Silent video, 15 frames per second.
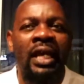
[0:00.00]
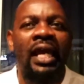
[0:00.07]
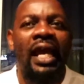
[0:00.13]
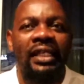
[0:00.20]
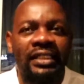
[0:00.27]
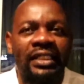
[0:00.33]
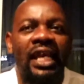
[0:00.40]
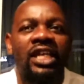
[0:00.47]

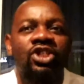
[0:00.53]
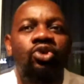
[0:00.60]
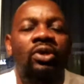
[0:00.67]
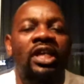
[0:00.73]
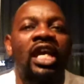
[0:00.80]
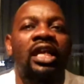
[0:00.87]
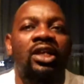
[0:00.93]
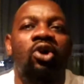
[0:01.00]
and she has to
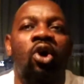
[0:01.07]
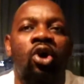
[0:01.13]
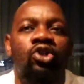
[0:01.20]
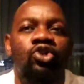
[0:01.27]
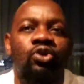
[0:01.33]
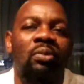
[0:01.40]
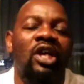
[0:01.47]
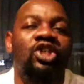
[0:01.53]
carry on
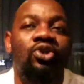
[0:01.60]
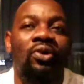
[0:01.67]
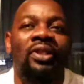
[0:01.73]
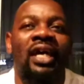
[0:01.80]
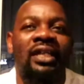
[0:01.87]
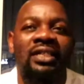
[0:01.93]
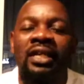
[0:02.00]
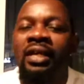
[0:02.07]
to make sure
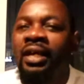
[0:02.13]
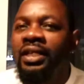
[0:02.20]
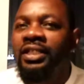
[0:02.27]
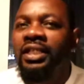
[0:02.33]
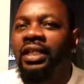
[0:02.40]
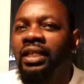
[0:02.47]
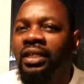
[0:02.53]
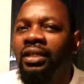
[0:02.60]
that
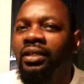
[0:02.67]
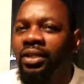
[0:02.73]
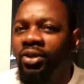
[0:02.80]
she,